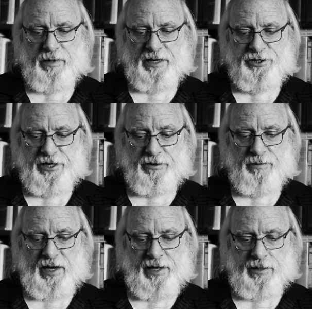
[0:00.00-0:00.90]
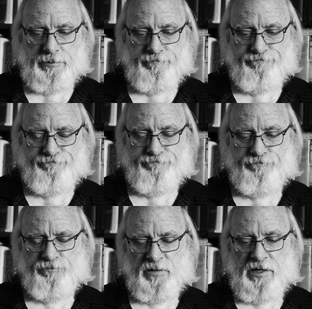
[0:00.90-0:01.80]
by Jeremiah.
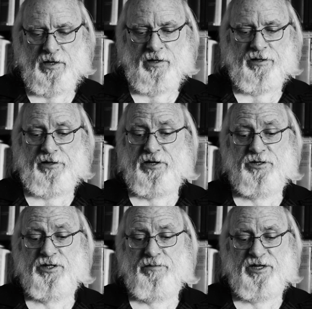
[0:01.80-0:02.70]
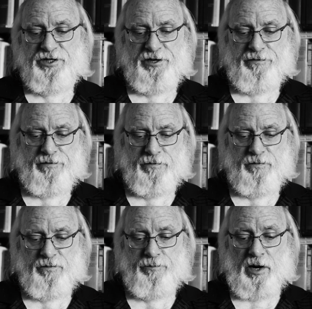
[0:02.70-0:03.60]
Now there's the mischief.
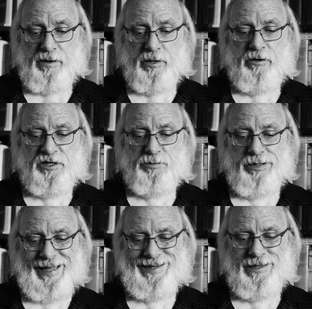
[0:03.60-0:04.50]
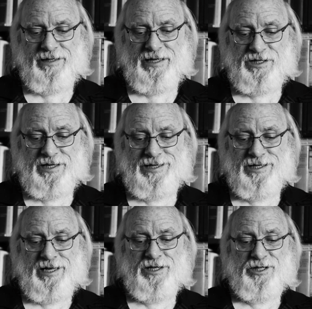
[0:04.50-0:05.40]
Barbour has planted this as
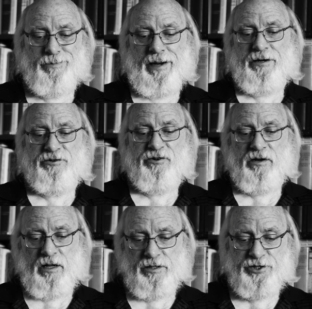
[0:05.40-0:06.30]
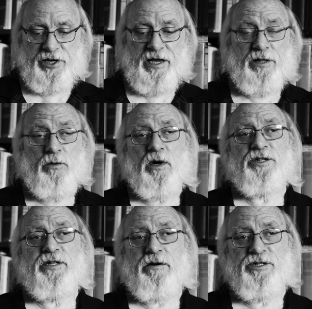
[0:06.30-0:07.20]
the inspired chronology, and the
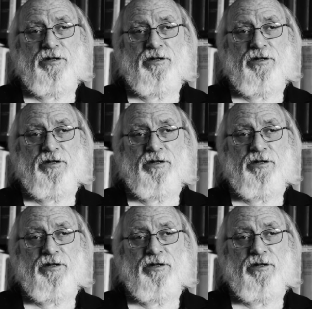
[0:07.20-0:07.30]
Watchtower is